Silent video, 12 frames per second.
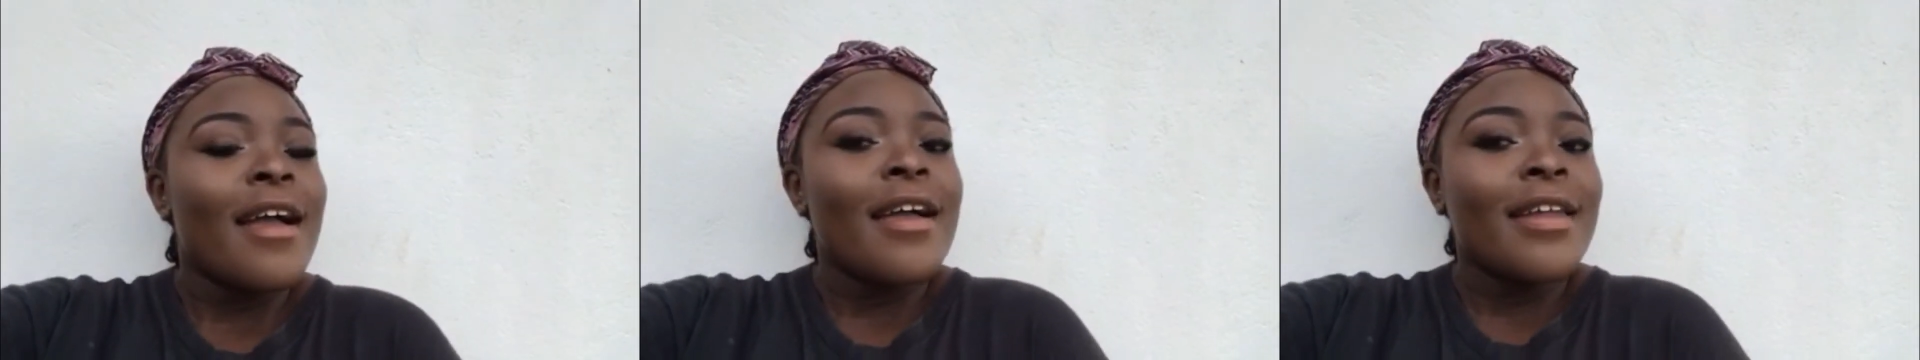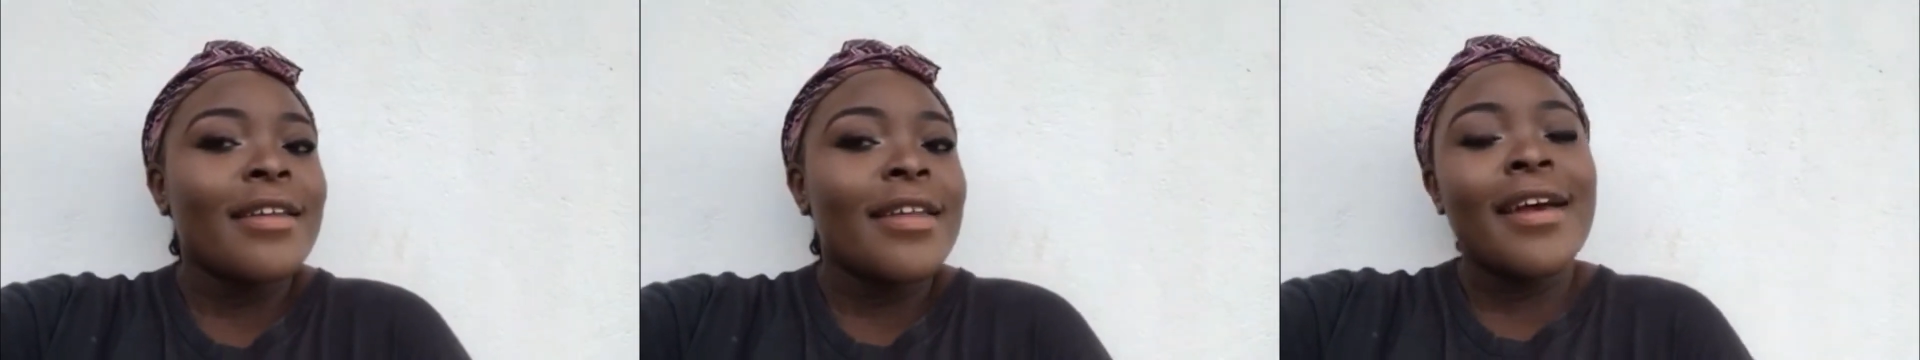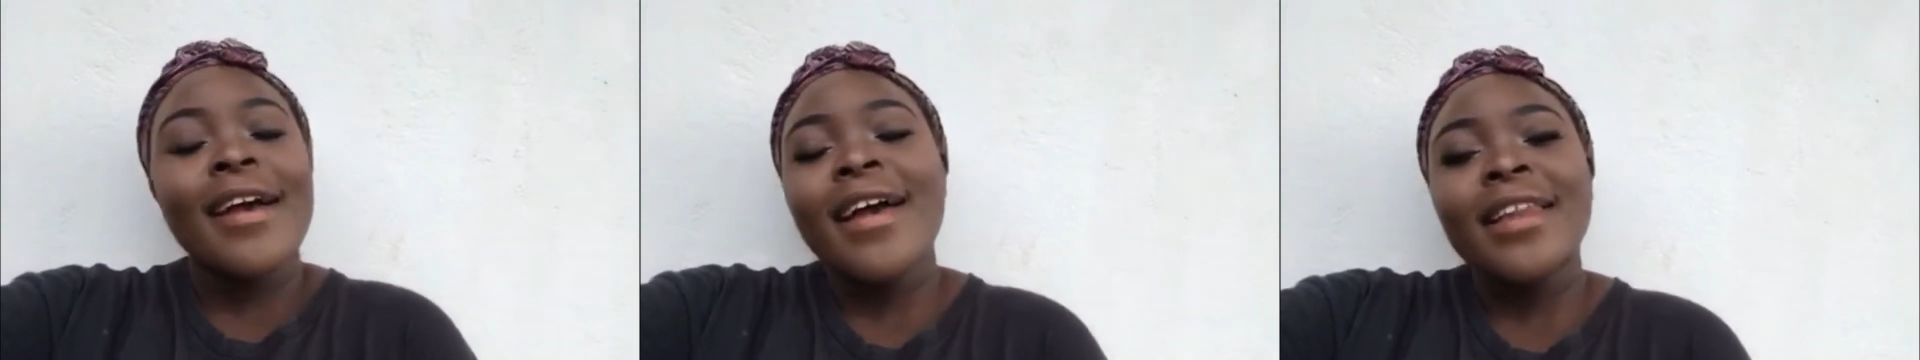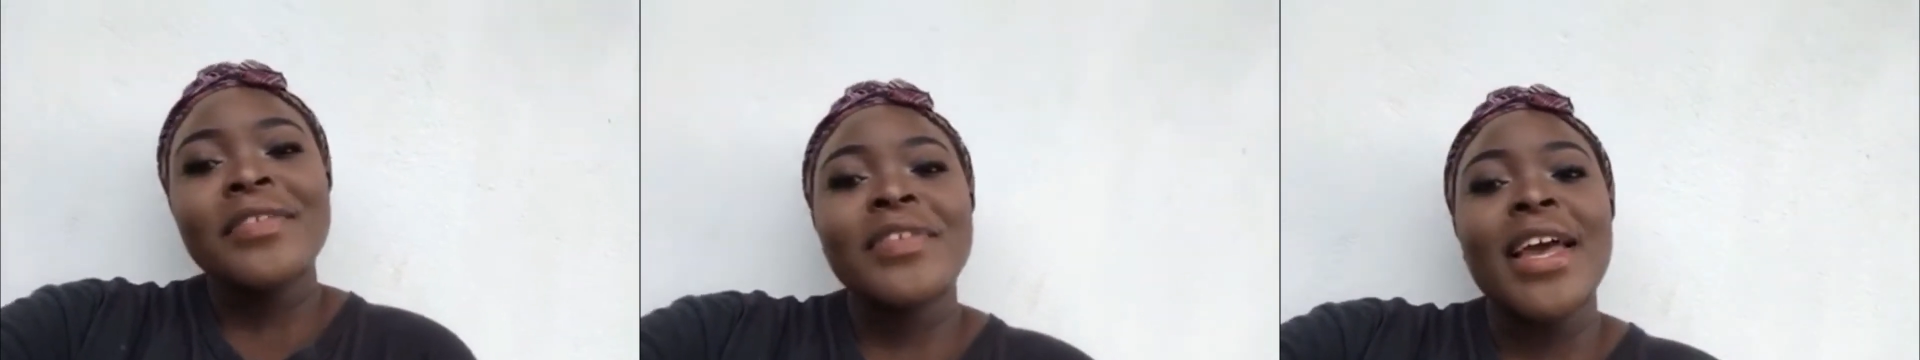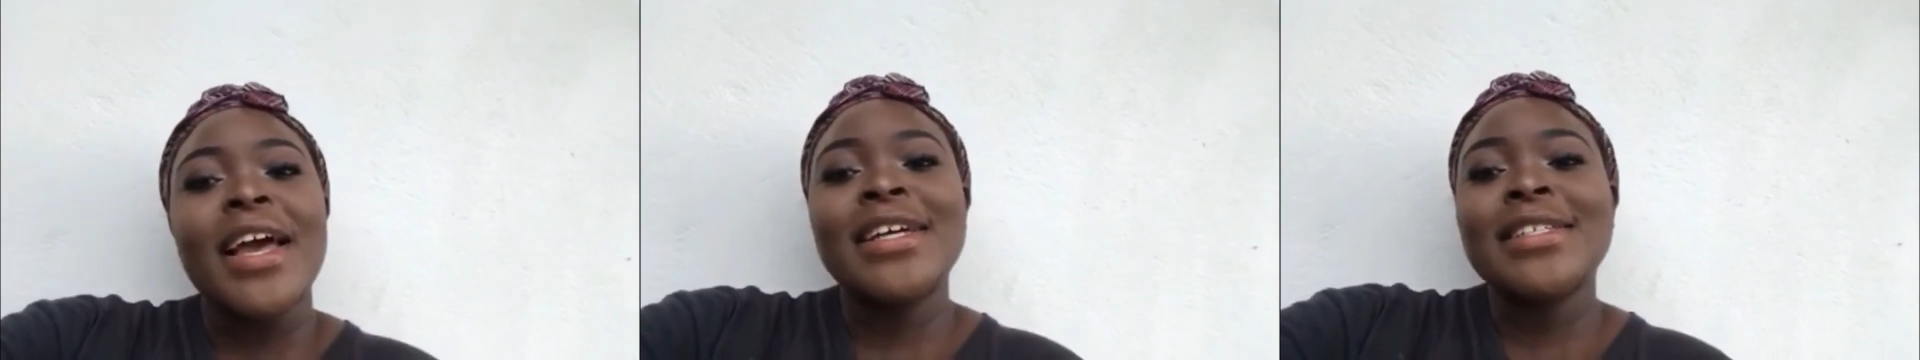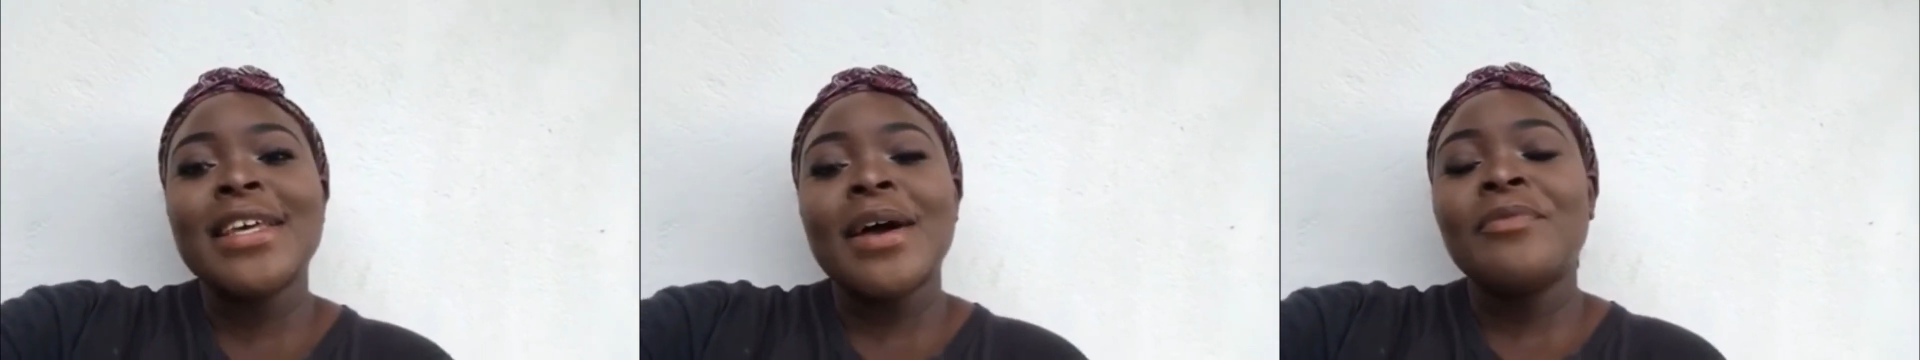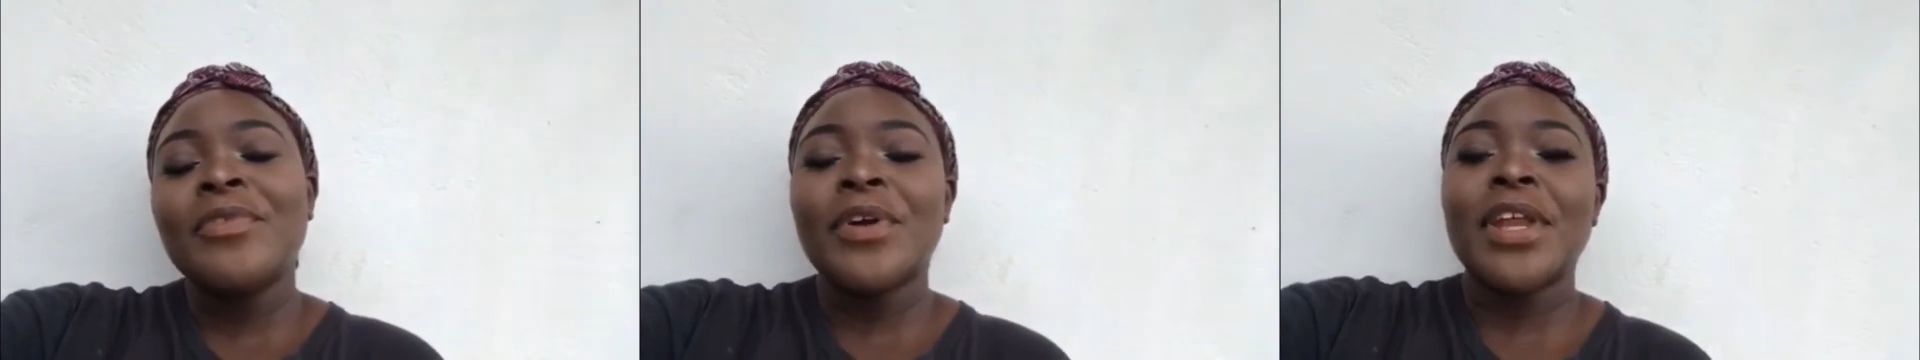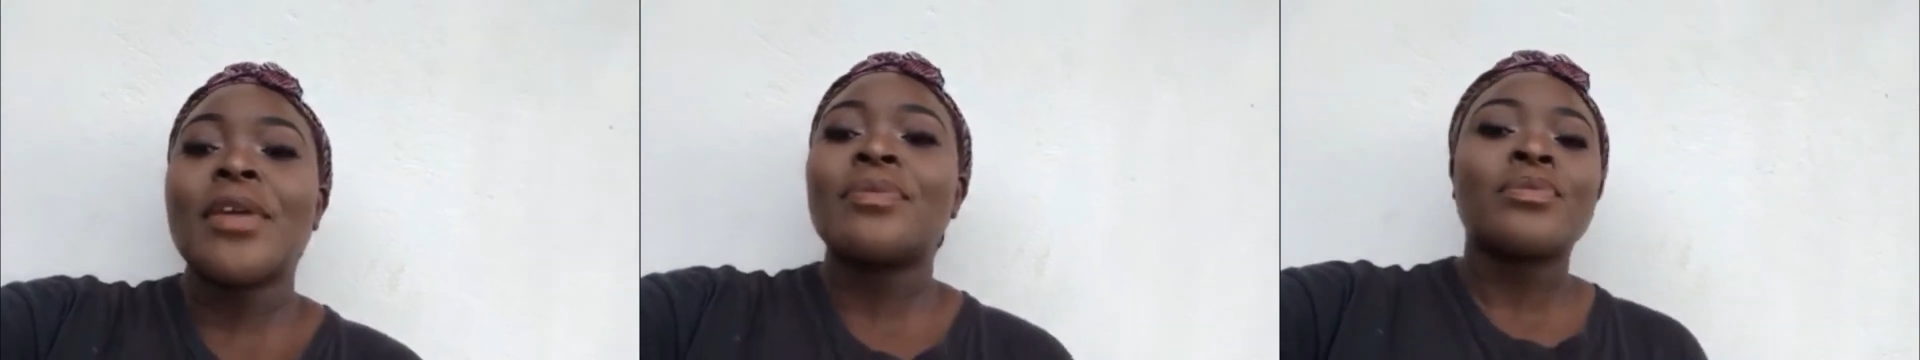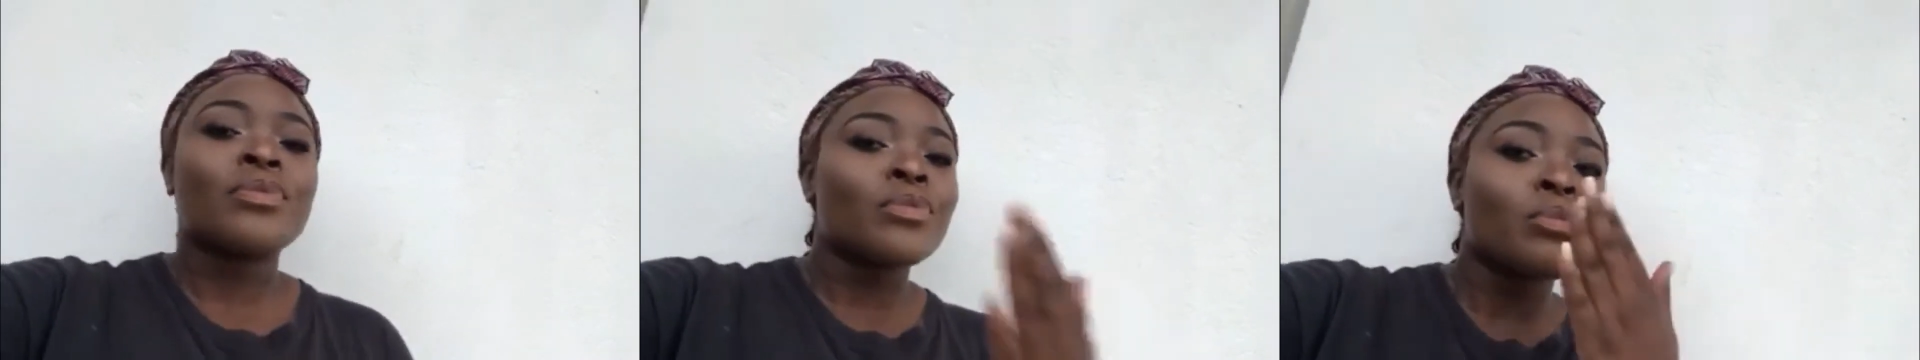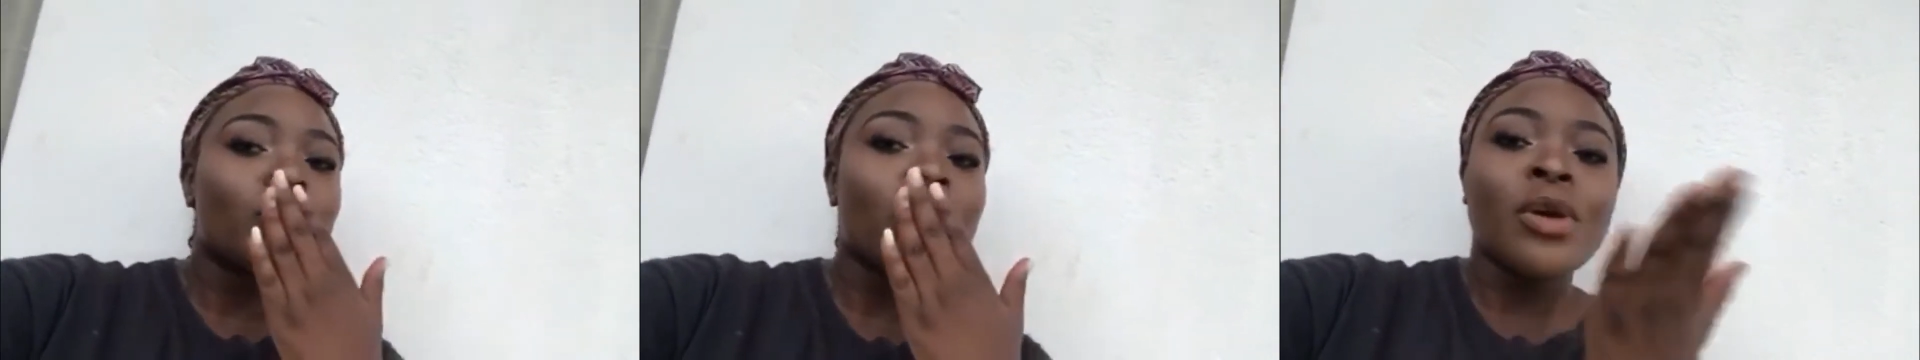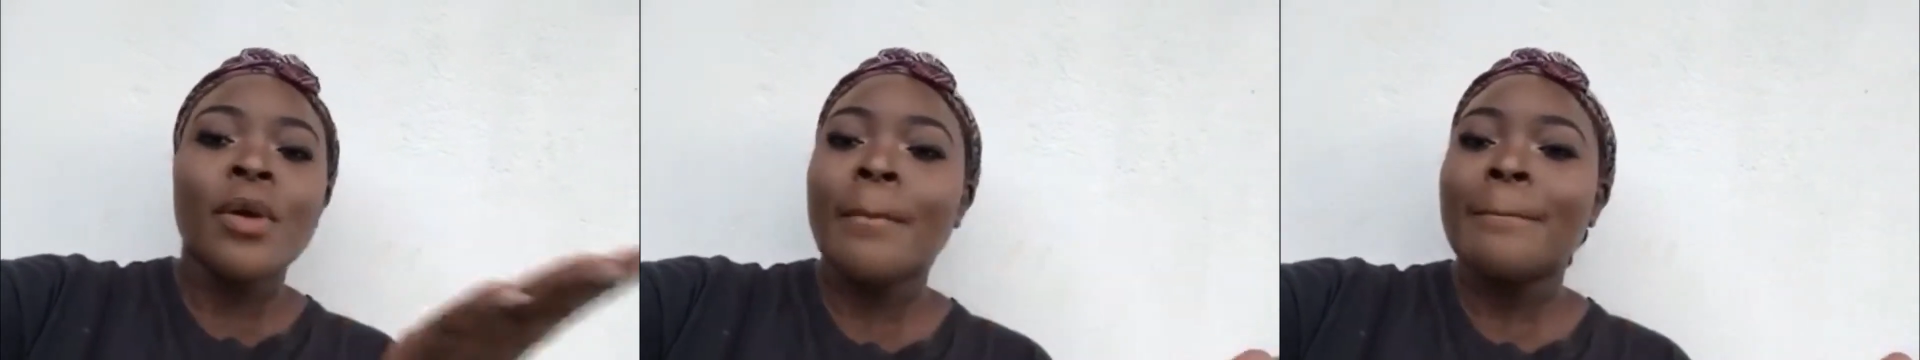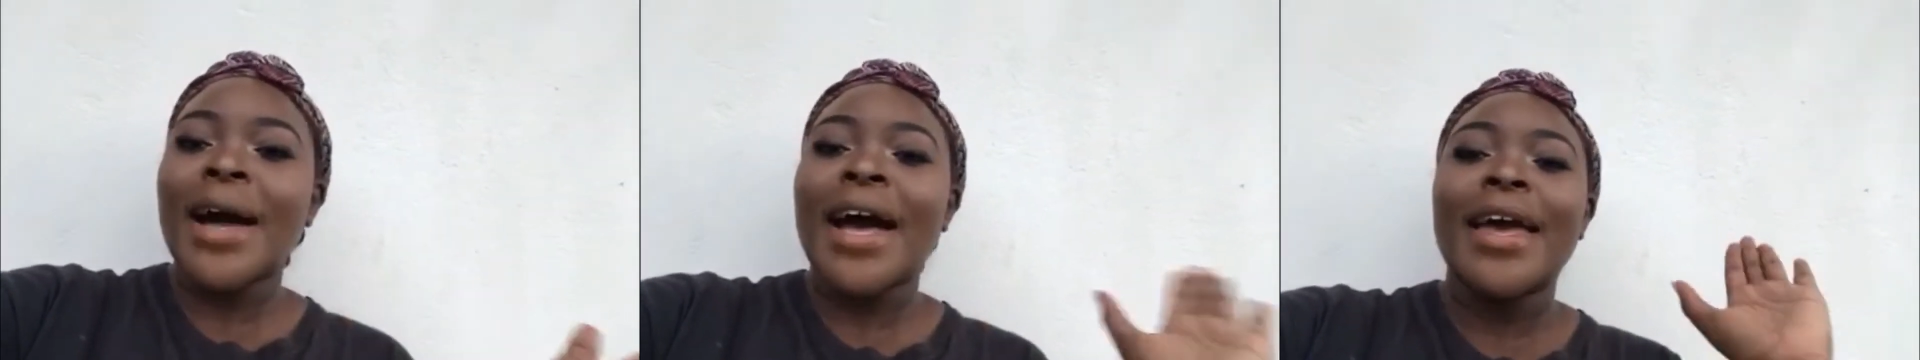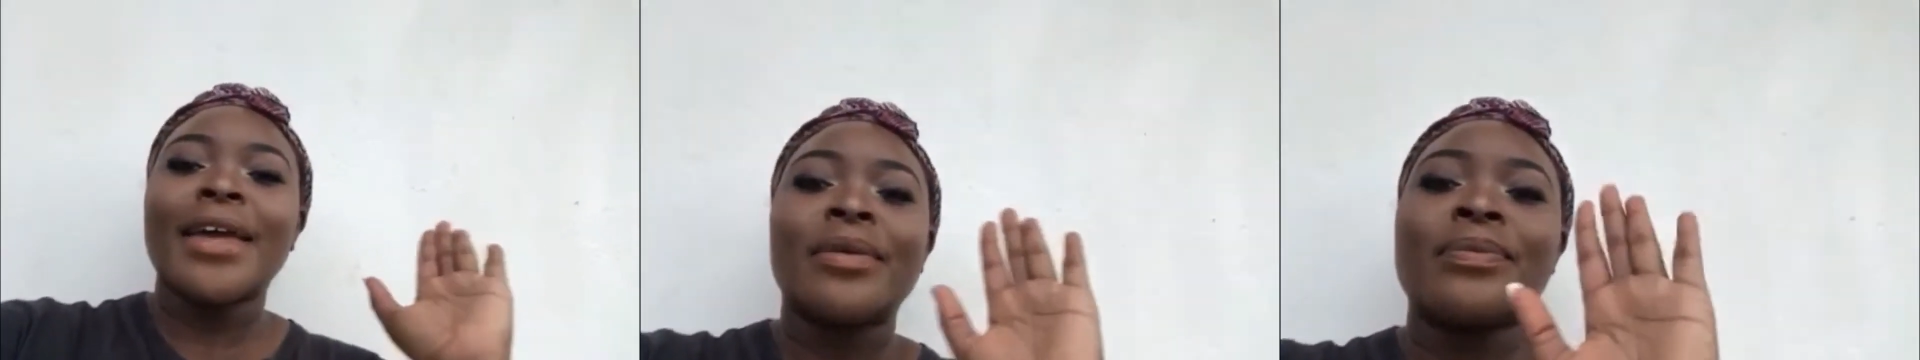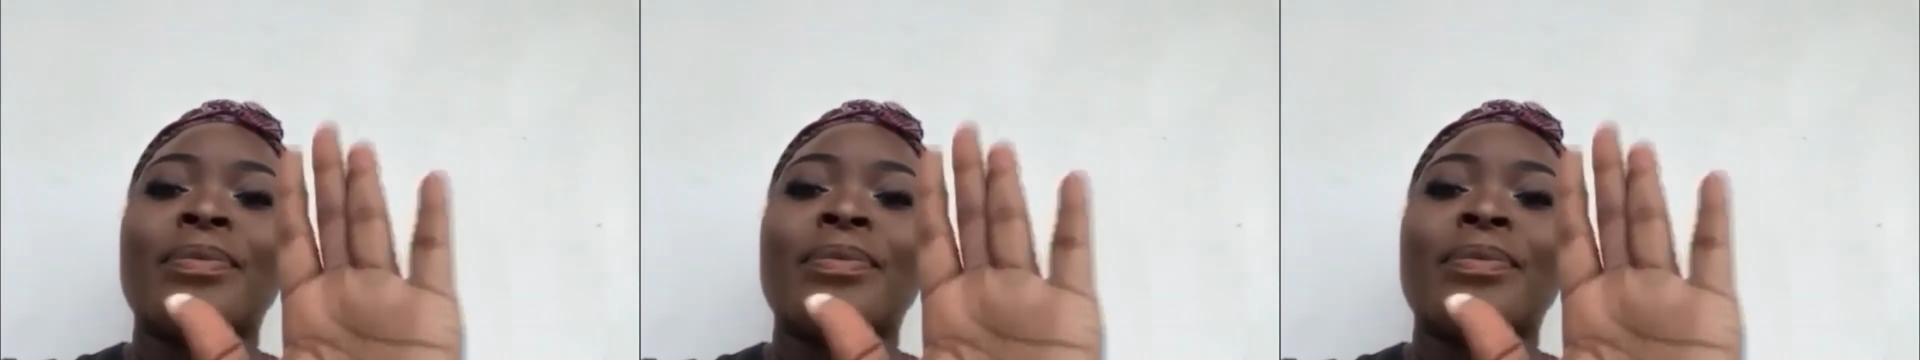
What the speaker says: And I love you guys. I'm Foodie. Bye.